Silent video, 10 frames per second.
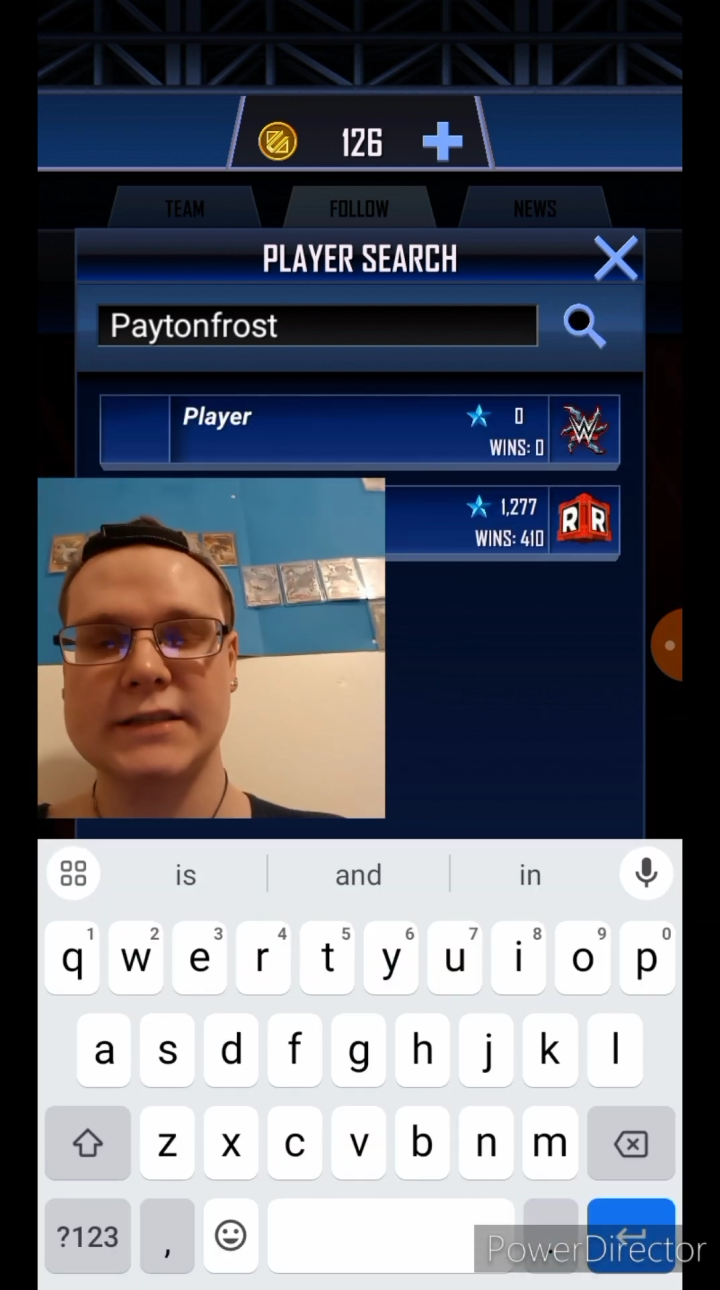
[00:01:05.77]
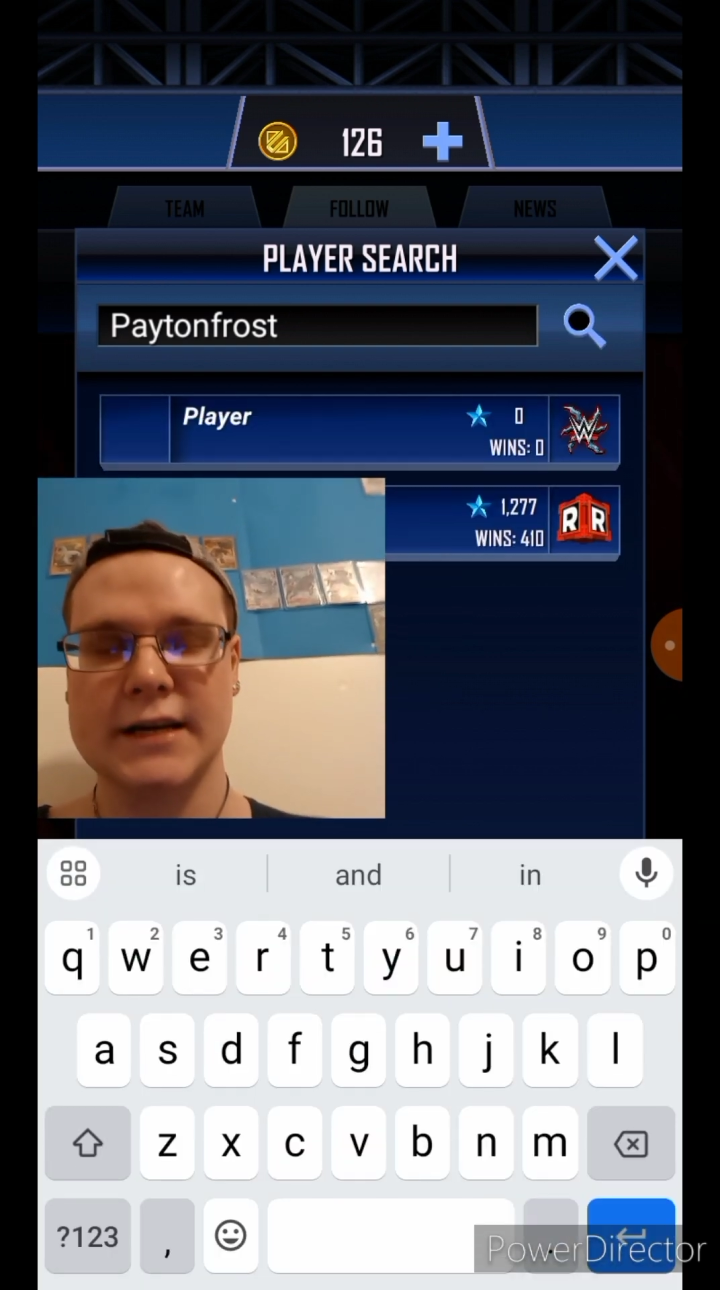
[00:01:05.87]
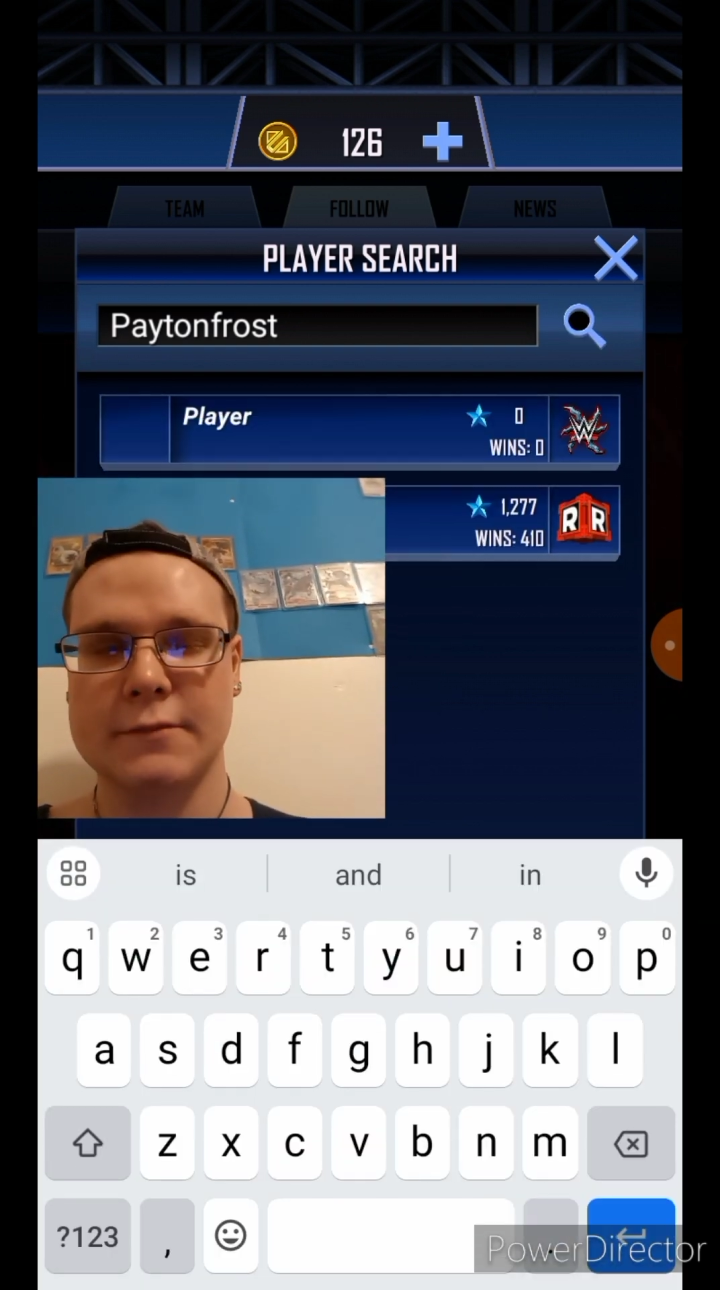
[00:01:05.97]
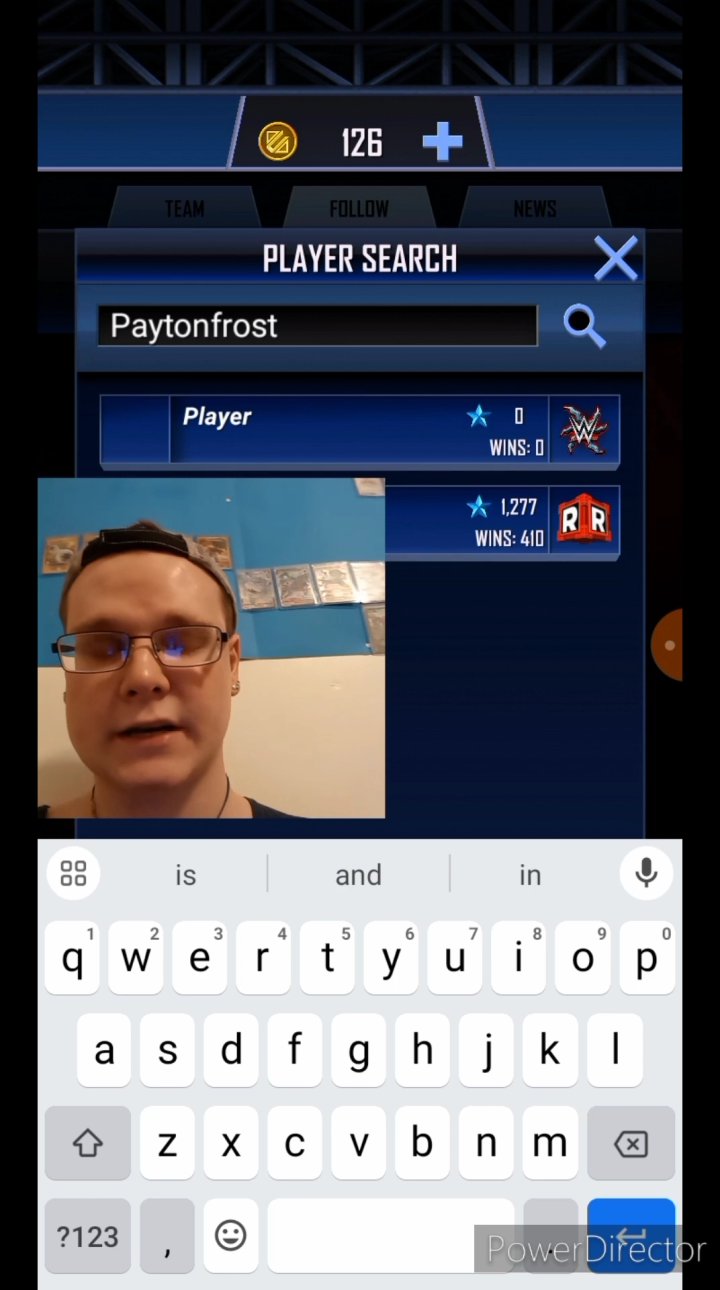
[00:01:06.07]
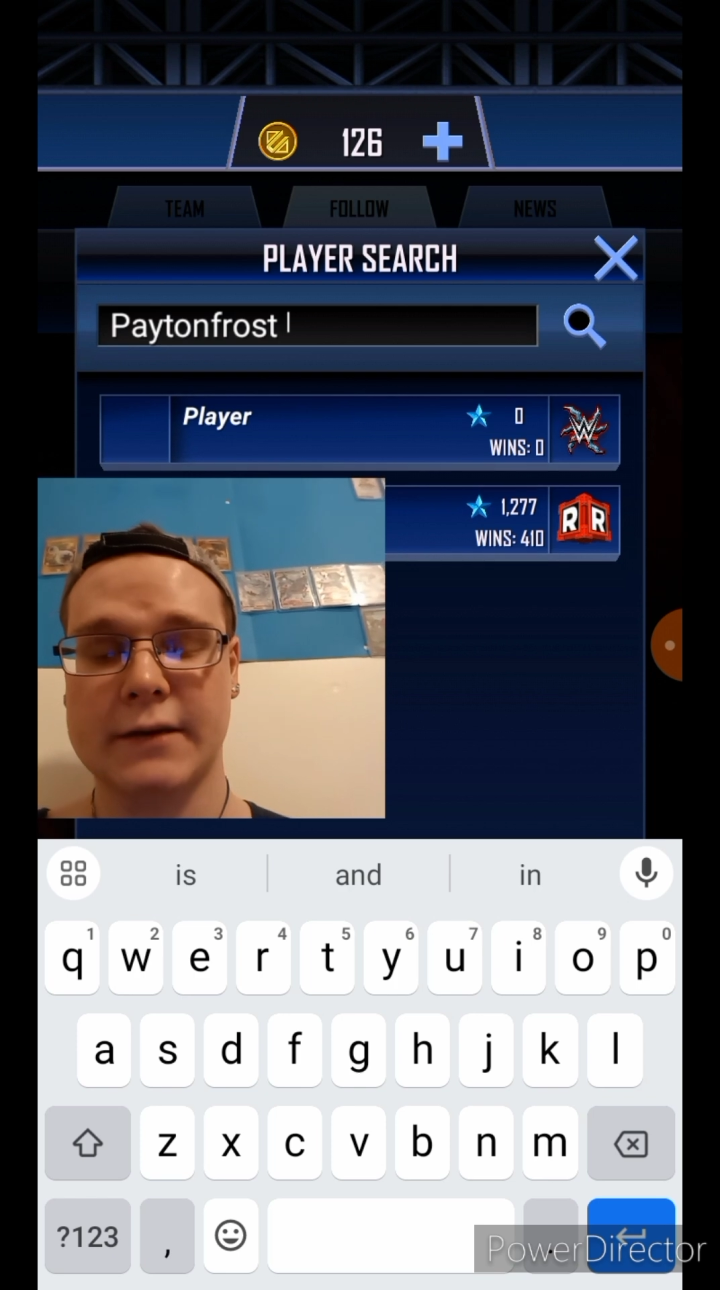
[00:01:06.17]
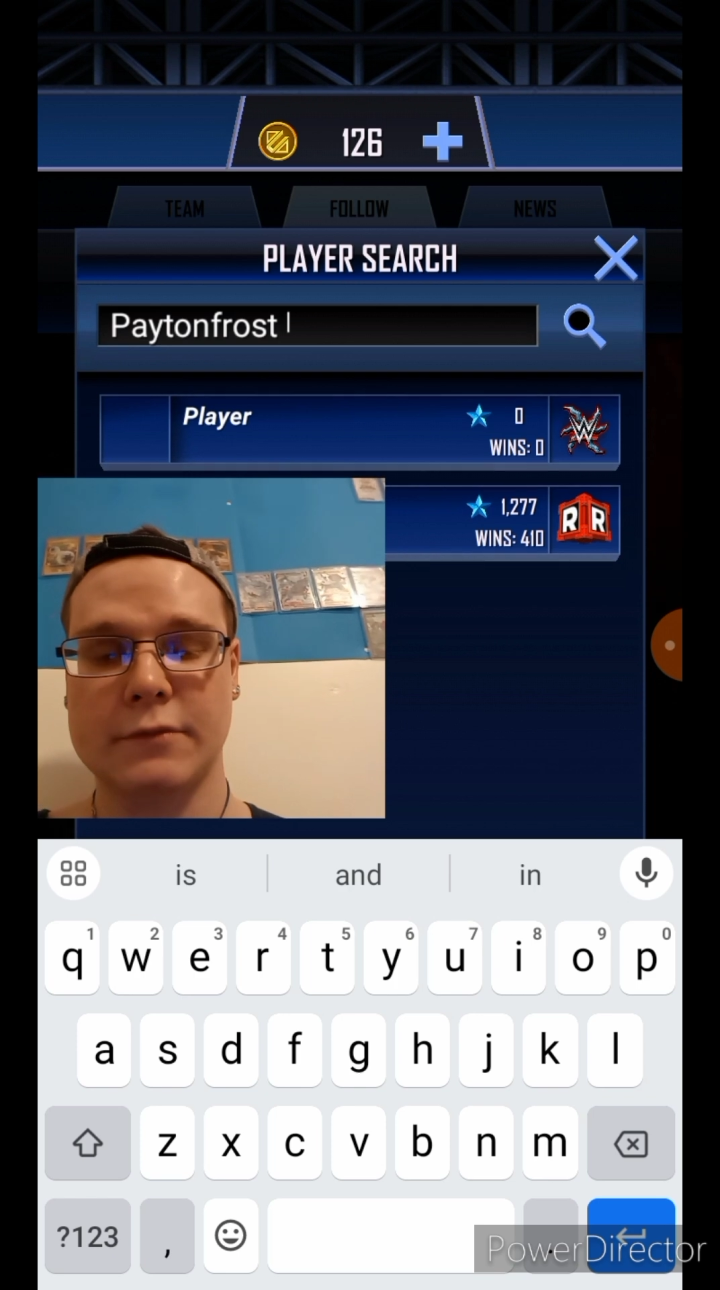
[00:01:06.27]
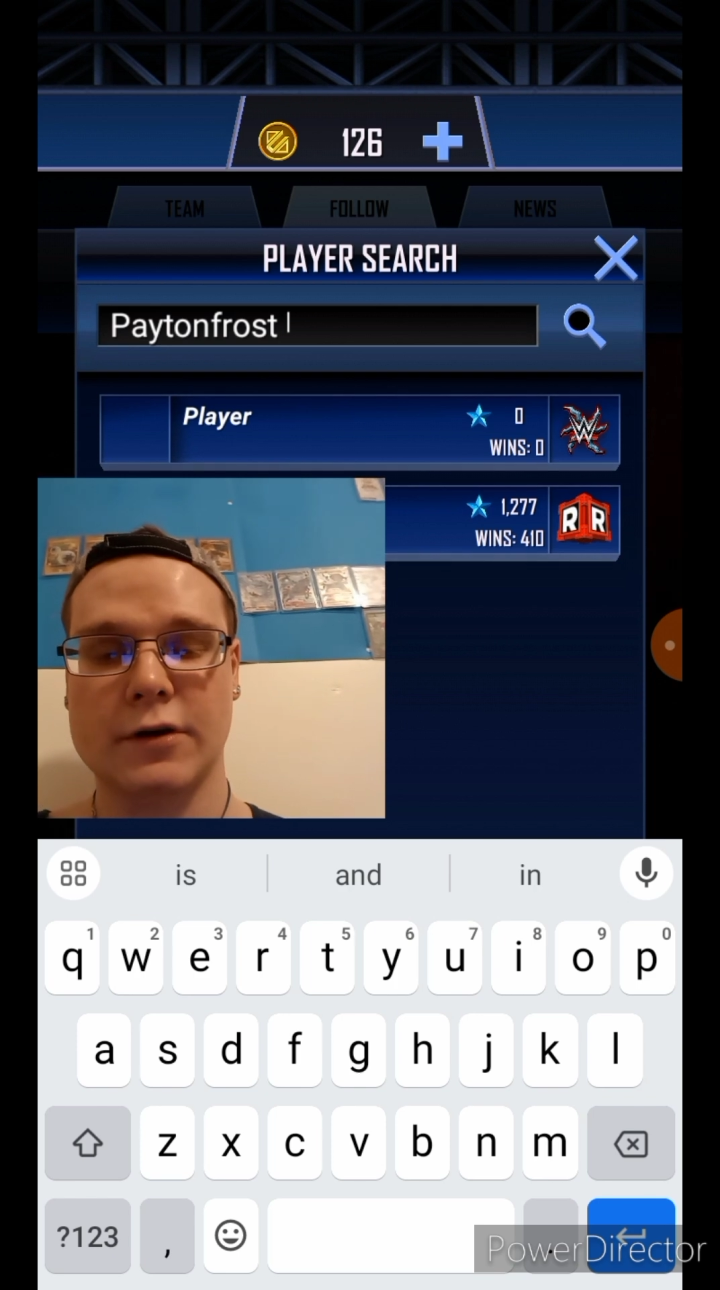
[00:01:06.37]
after my name,